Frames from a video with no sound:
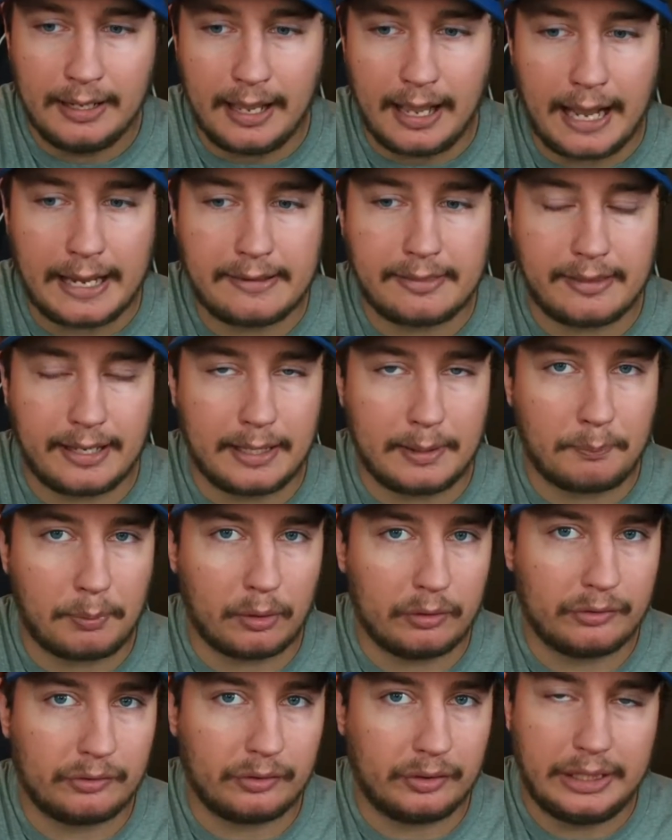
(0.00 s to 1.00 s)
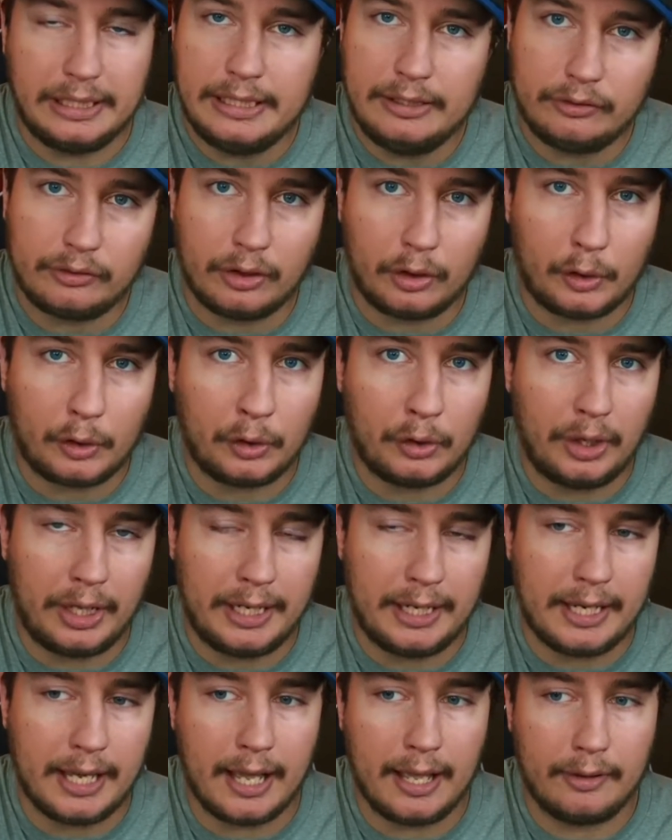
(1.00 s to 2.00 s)
I think, personally, he's going to earn
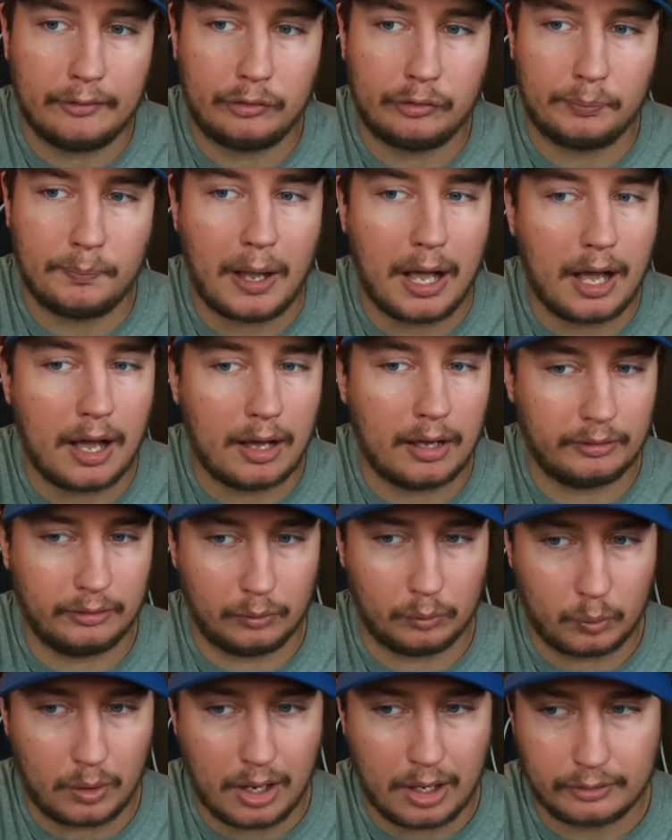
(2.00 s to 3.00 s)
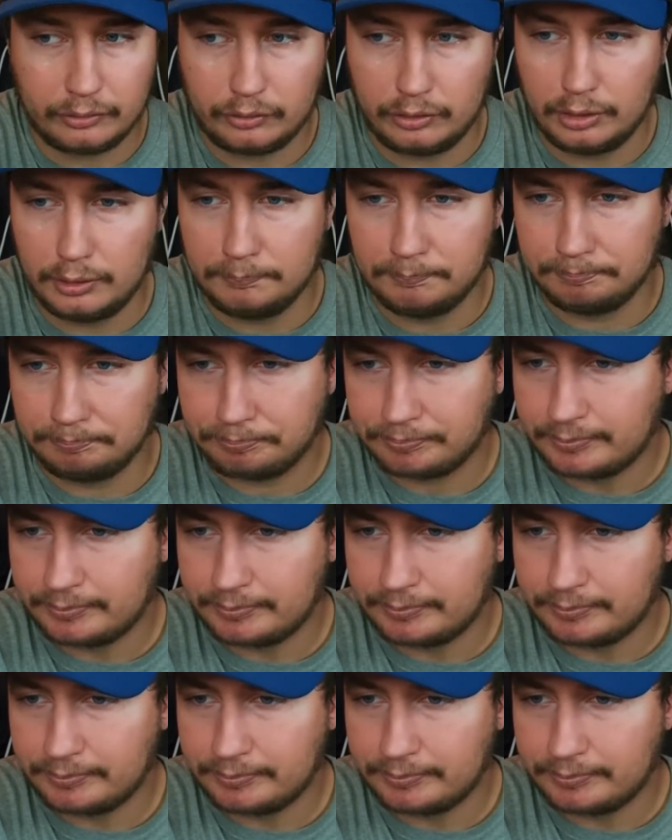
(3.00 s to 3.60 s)
a spot on the roster.